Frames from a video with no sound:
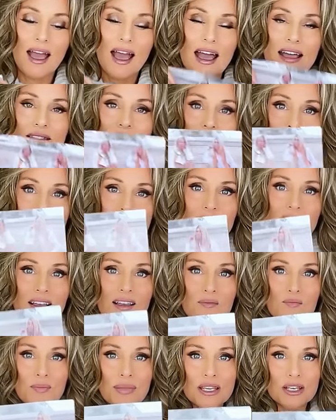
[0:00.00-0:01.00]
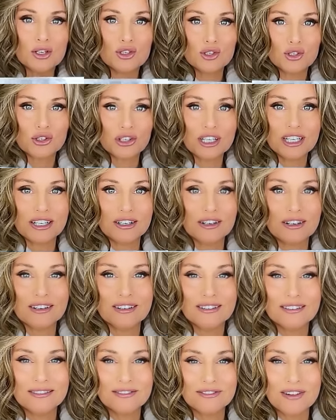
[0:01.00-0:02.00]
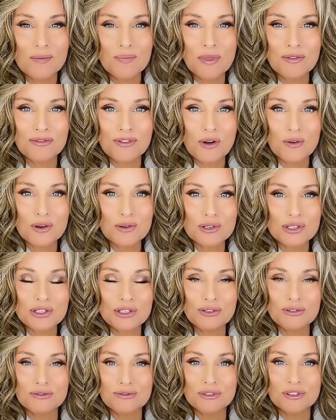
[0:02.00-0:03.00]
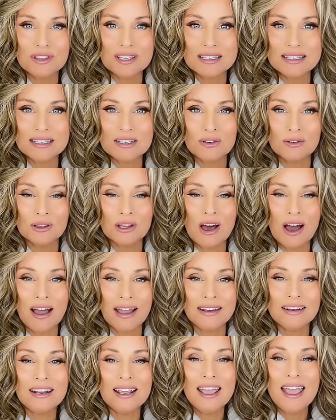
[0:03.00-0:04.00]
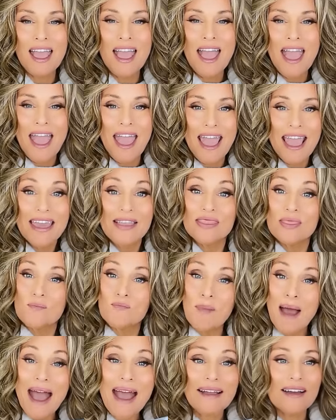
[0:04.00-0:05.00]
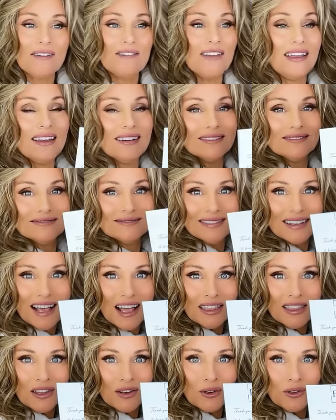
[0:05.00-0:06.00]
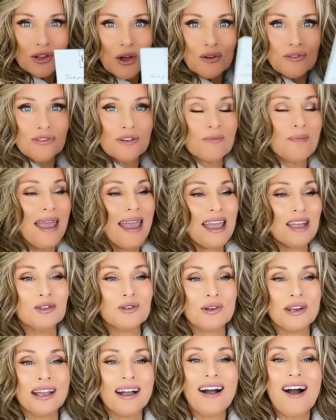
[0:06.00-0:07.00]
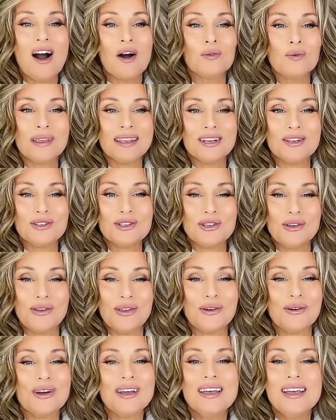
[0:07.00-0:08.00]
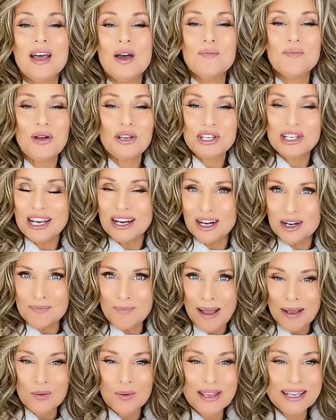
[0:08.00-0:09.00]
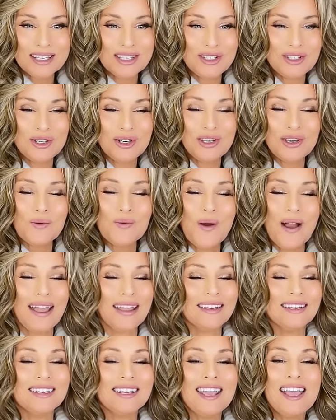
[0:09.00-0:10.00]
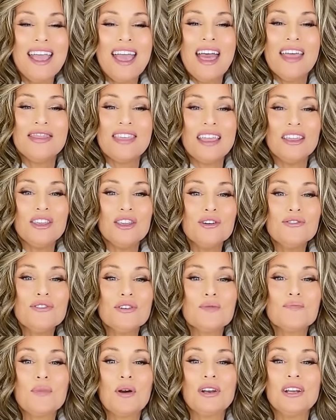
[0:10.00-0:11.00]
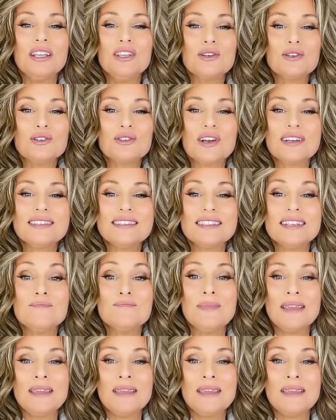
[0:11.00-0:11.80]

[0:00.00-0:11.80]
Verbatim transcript: And there's a picture here from the photo shoot for this new line and the back of it. A little note from Andrea, I'll read it to you. Push Hair by Wig Studio One. Thank you for putting your trust in